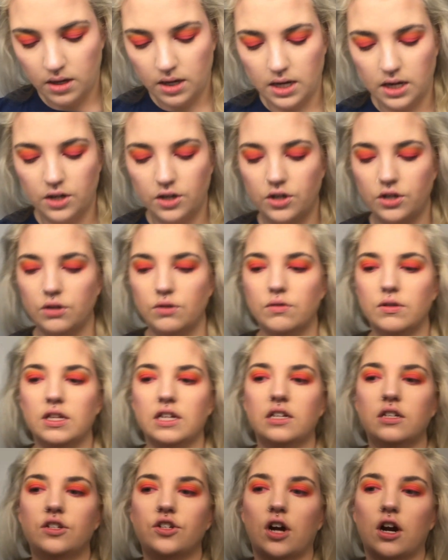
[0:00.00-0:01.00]
and do
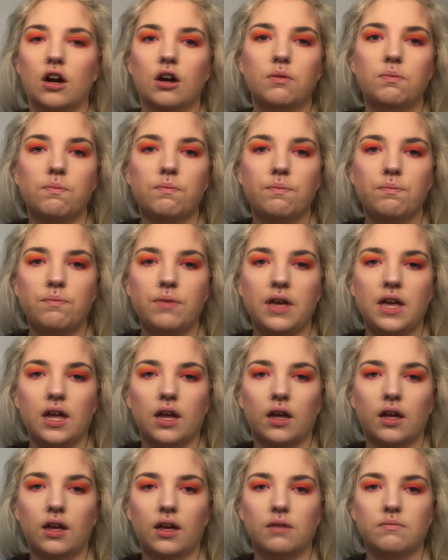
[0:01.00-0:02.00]
this dark
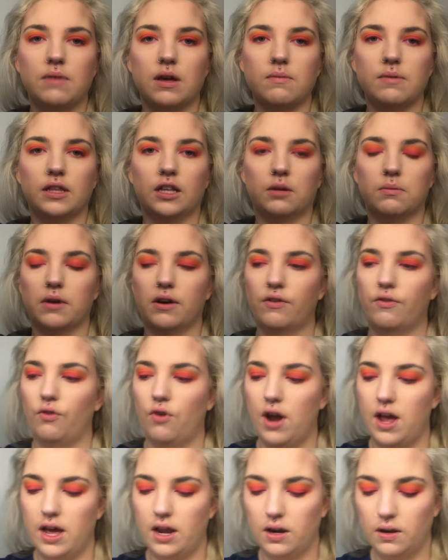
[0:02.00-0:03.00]
pink and maybe a little bit of
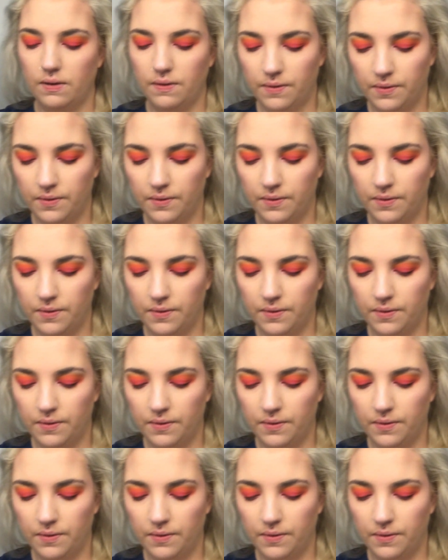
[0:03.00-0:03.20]
red.